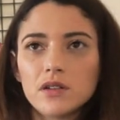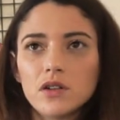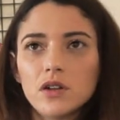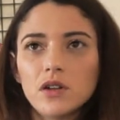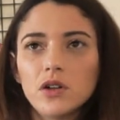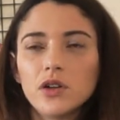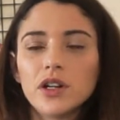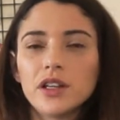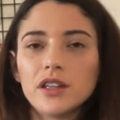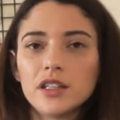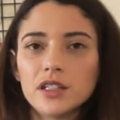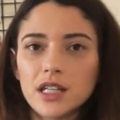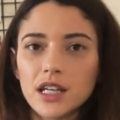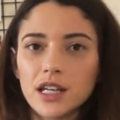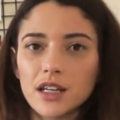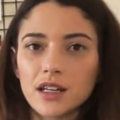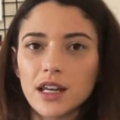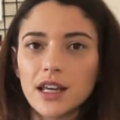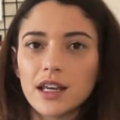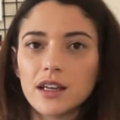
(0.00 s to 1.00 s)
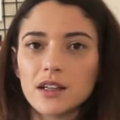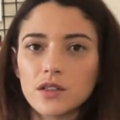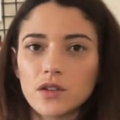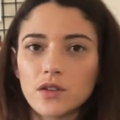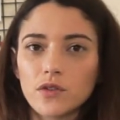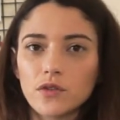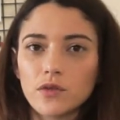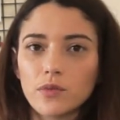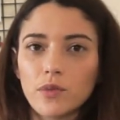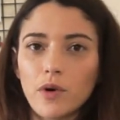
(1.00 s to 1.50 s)
learning the techniques
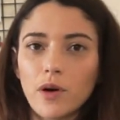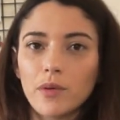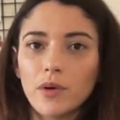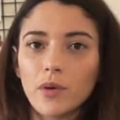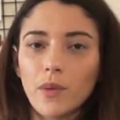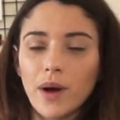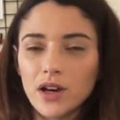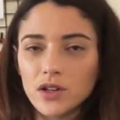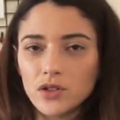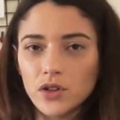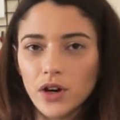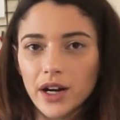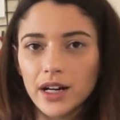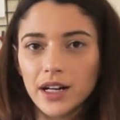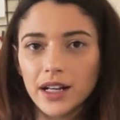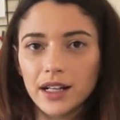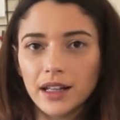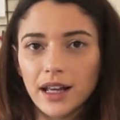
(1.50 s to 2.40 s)
of proper weight training